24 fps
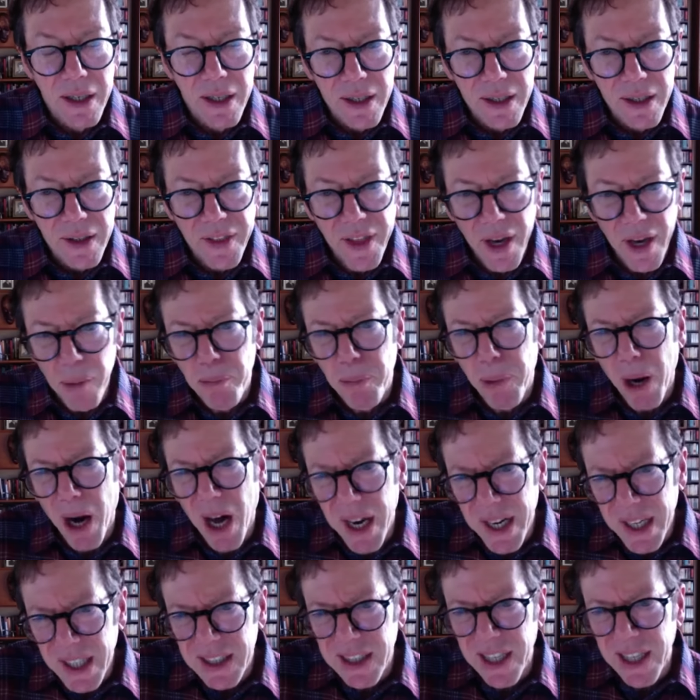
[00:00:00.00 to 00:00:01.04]
Their
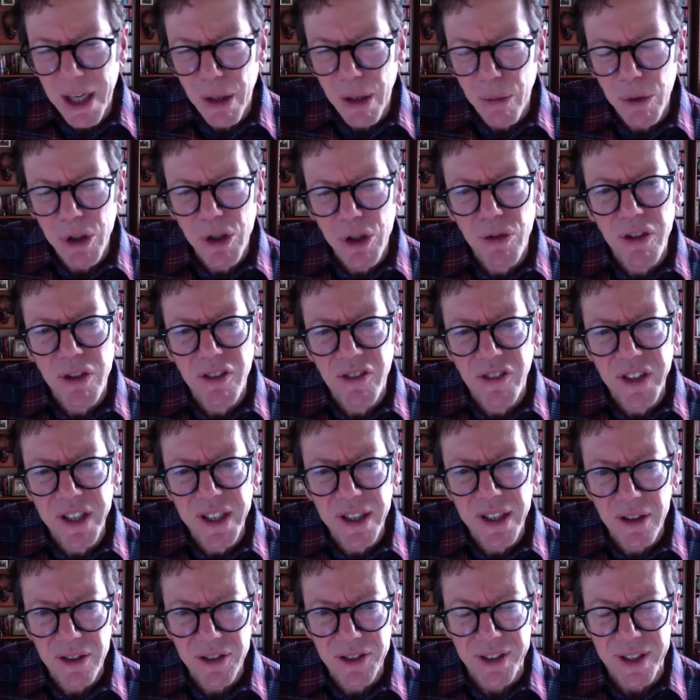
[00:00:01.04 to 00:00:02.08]
body language
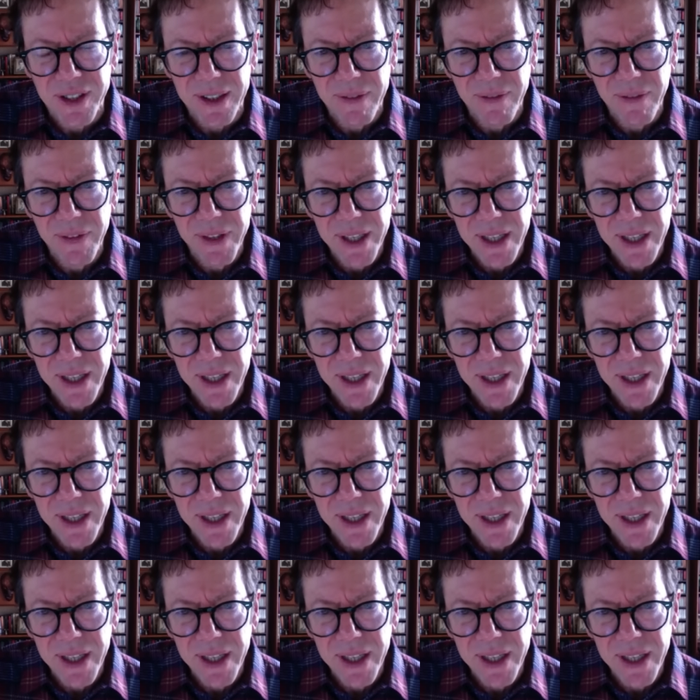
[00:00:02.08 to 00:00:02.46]
reveals it.